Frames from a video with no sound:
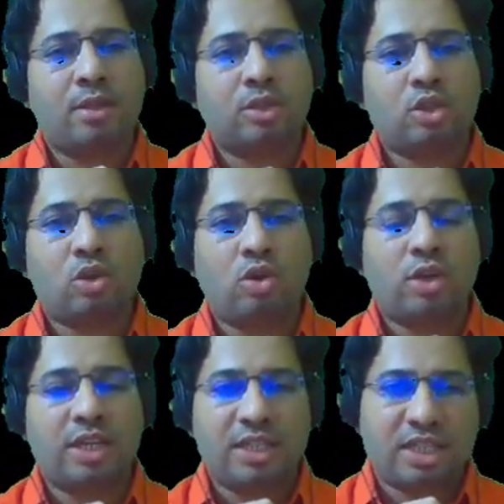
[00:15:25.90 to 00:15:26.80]

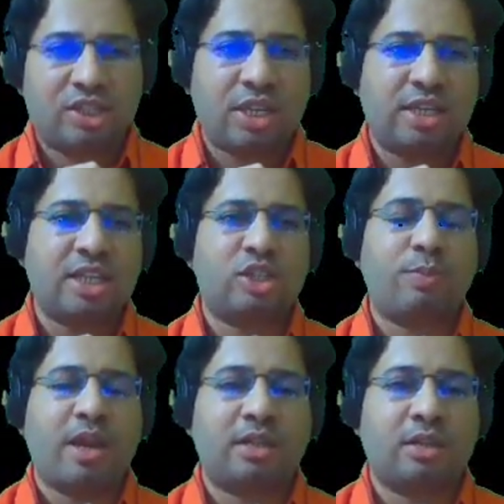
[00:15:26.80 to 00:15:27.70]
So in this sentence
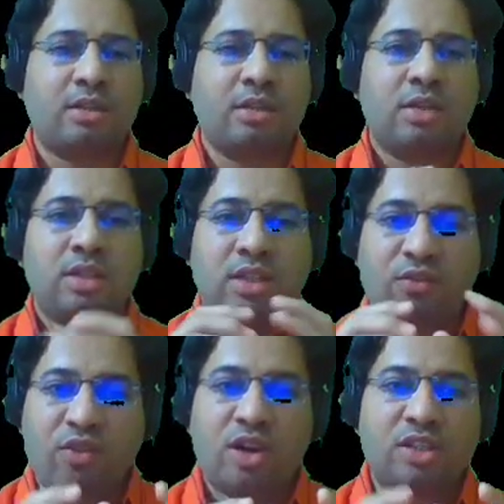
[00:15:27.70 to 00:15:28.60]
pattern, the
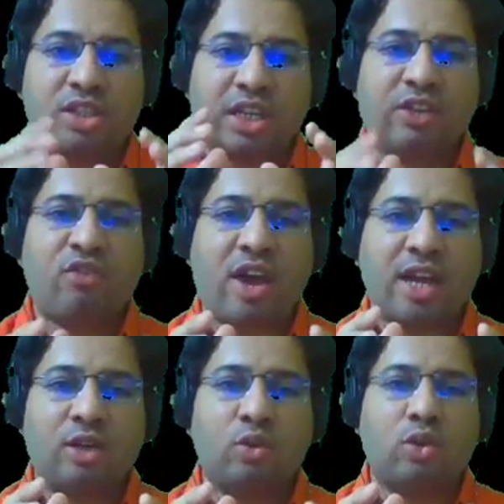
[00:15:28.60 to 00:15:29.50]
words
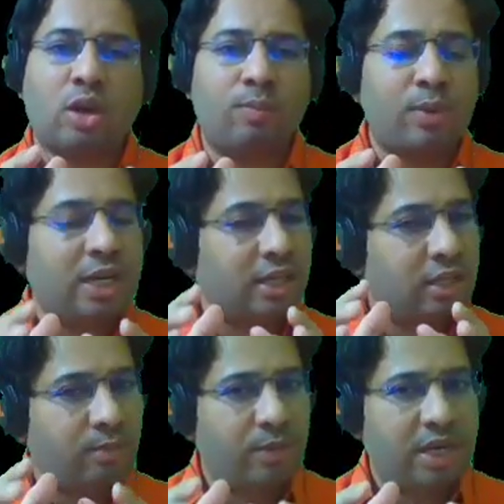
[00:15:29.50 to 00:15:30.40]
required to complete
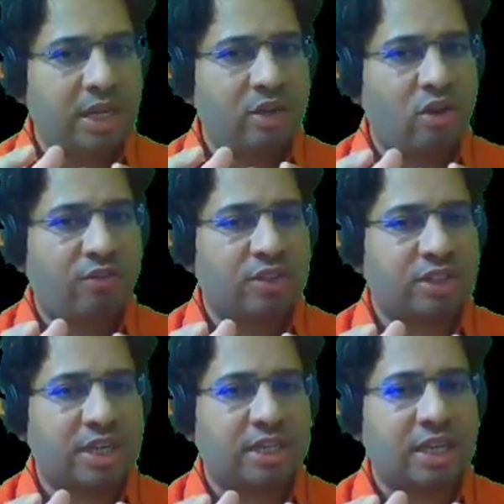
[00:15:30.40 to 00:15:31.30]
the meaning of a
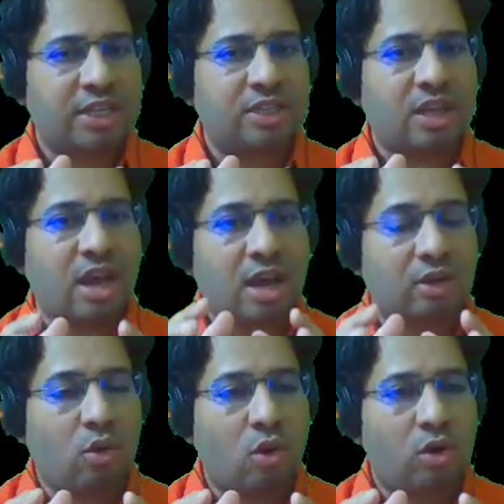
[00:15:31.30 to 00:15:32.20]
sentence
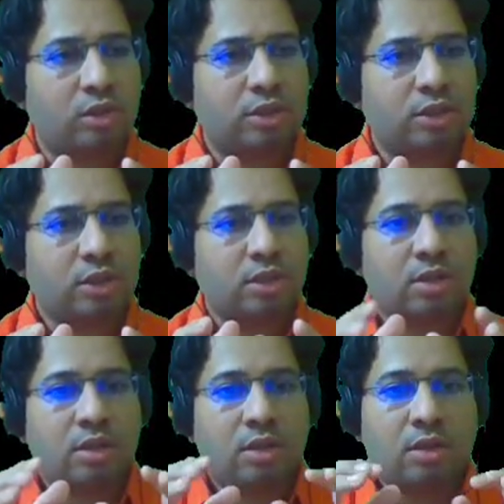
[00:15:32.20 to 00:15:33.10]
are called
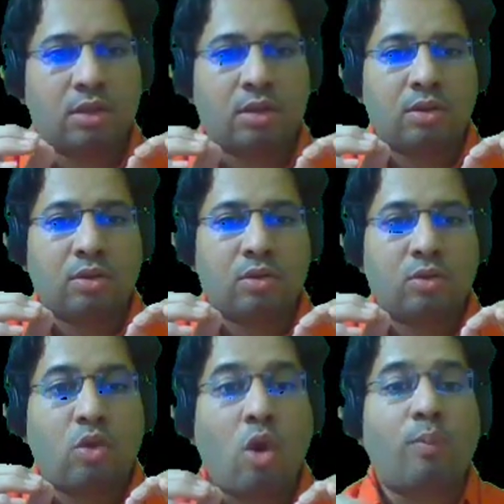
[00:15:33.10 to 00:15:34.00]

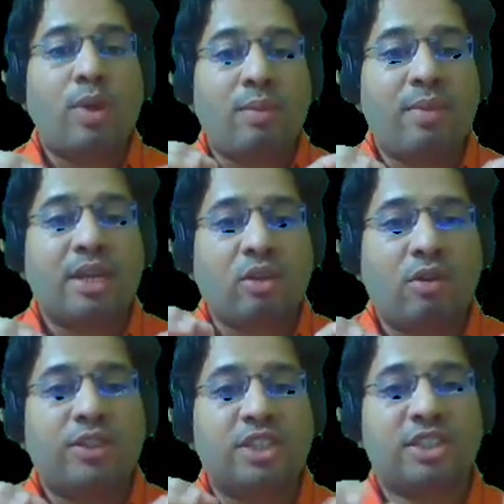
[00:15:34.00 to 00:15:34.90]
complement
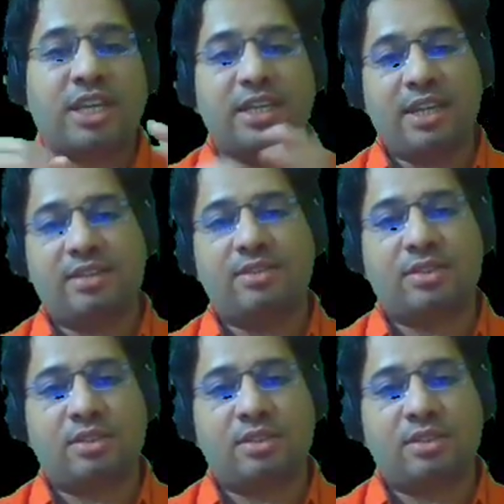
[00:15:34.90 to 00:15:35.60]
of the sentence.